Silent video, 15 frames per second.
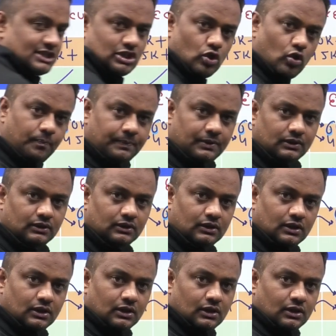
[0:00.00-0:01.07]
slope,
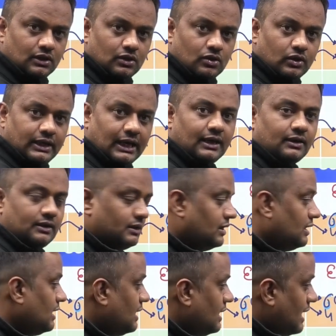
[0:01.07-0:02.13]
okay,
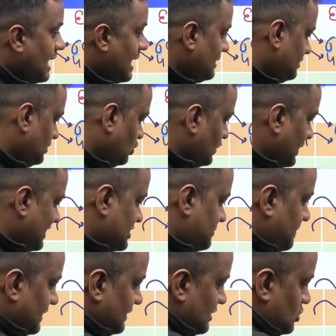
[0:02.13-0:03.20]
and you can
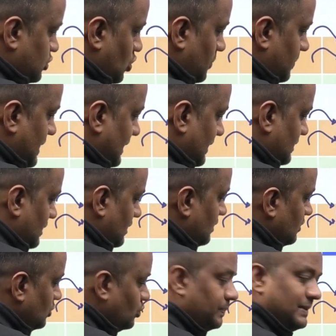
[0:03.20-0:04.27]
expect the slope like
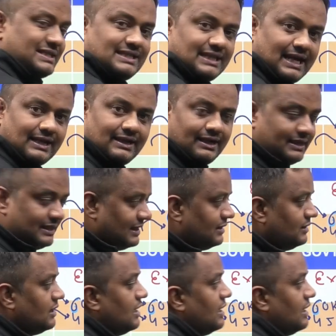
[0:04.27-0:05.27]
a UPSC candidate here.